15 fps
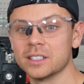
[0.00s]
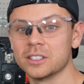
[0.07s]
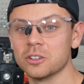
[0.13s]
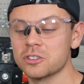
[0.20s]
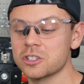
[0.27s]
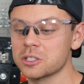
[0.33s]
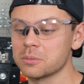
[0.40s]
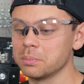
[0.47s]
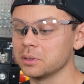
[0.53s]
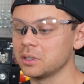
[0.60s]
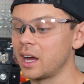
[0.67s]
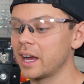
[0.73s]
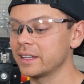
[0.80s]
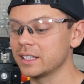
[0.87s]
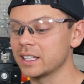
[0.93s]
Don't just
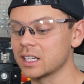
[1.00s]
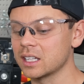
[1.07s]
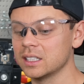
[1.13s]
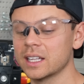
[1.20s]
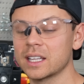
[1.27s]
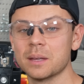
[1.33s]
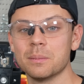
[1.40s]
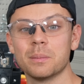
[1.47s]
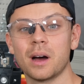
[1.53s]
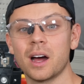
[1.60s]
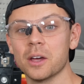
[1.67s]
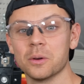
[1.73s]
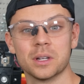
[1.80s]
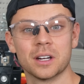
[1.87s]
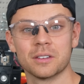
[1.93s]
blindly click and
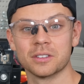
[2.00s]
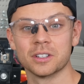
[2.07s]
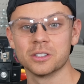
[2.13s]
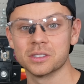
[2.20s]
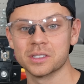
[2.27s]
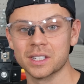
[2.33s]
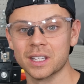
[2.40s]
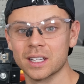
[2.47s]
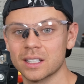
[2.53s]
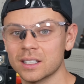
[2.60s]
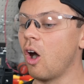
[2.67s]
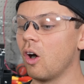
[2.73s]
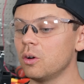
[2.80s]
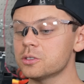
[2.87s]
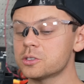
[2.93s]
buy whatever you see.
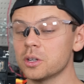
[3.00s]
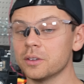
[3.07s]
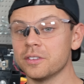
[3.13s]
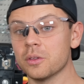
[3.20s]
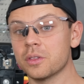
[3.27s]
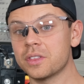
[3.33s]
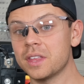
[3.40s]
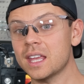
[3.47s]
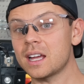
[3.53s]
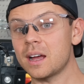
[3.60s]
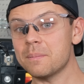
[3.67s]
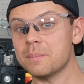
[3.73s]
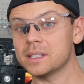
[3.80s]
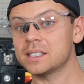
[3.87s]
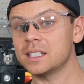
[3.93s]
Also, if you think
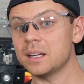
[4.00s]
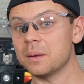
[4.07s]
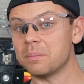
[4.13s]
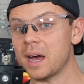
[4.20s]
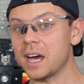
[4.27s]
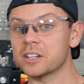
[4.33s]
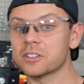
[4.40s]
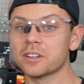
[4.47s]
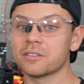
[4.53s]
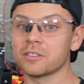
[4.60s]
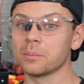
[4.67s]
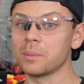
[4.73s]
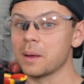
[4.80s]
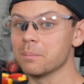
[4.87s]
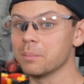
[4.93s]
I'm missing a battery
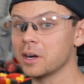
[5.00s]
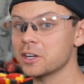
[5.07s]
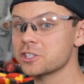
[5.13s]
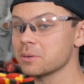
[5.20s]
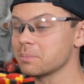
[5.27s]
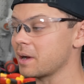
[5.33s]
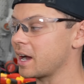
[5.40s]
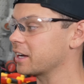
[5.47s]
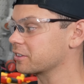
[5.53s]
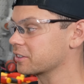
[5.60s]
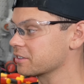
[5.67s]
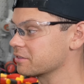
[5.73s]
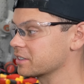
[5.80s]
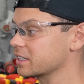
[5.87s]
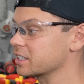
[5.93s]
for my budget
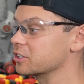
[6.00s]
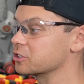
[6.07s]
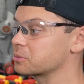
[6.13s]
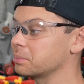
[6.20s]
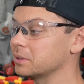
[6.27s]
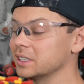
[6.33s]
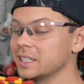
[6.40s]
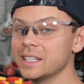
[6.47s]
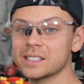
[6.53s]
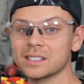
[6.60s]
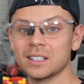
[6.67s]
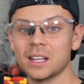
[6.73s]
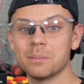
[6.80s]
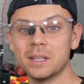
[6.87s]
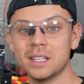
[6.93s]
battery videos, please
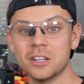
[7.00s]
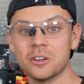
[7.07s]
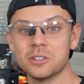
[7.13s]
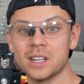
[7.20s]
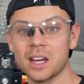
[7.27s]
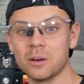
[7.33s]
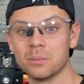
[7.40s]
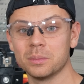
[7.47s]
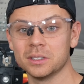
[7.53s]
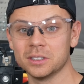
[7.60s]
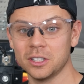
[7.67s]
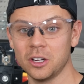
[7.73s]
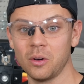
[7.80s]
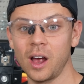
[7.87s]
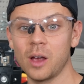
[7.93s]
let me know down
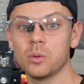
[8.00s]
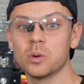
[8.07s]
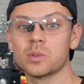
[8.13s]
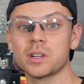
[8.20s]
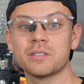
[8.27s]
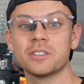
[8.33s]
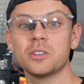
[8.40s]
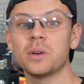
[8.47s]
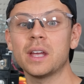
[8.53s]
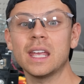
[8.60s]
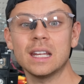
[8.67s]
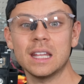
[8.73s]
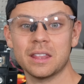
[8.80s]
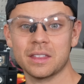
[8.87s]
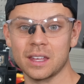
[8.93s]
below. I will review
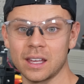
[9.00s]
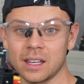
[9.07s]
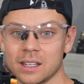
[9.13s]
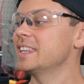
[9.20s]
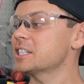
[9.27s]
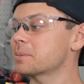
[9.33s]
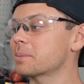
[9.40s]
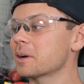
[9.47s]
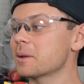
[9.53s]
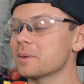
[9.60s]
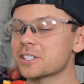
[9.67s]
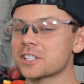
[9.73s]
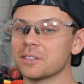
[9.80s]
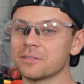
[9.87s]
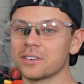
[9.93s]
anything. And that's pretty
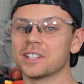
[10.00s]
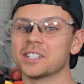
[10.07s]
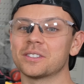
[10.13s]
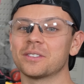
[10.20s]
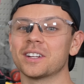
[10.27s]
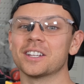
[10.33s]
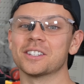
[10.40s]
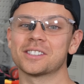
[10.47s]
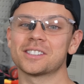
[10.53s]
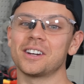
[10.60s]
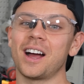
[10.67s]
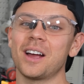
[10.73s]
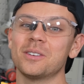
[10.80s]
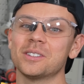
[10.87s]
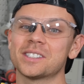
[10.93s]
much it for this video. So
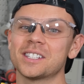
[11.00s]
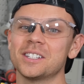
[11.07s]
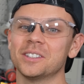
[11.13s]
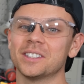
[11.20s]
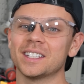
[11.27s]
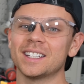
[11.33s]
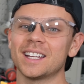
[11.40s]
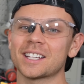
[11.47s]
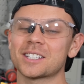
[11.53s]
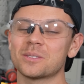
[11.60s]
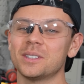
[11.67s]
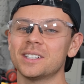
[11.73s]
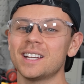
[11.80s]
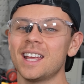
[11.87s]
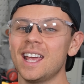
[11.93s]
I will will see you in the next
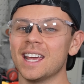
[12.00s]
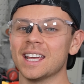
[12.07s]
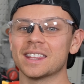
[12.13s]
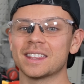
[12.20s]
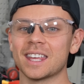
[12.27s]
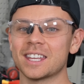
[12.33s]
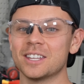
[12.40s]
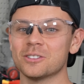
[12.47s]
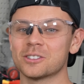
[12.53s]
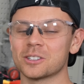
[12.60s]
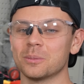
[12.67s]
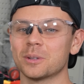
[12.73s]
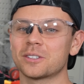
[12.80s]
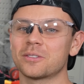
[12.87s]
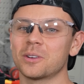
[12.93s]
one, and thank you so
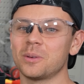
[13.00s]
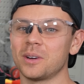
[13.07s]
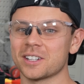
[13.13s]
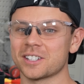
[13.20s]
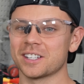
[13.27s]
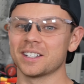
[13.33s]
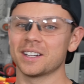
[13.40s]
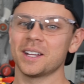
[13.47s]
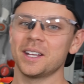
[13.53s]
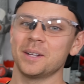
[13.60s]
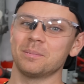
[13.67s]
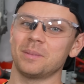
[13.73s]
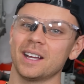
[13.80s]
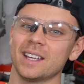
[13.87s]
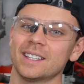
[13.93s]
much for watching.
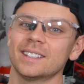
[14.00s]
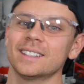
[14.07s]
Bye.